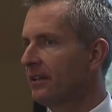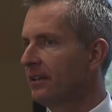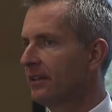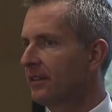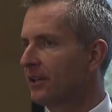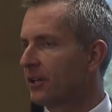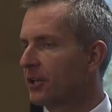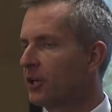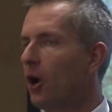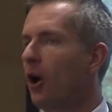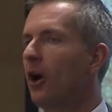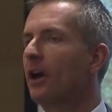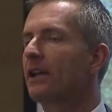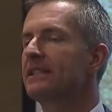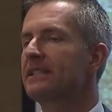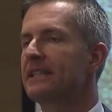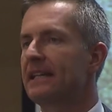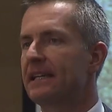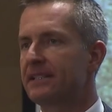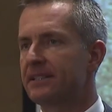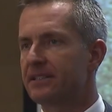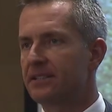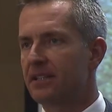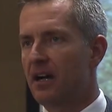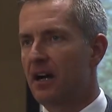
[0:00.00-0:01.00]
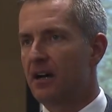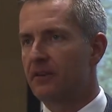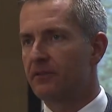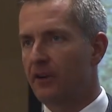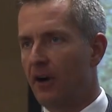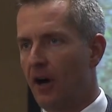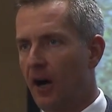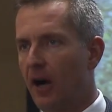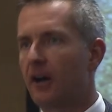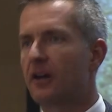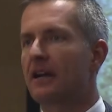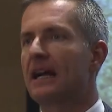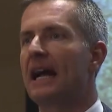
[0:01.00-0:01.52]
the content of
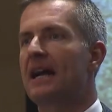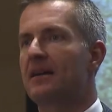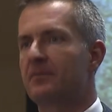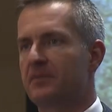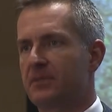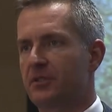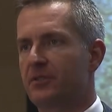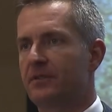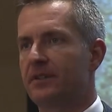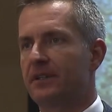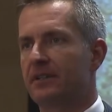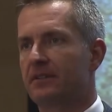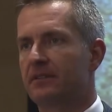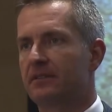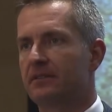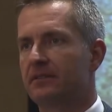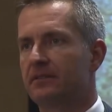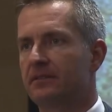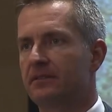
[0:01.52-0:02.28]
our atmosphere.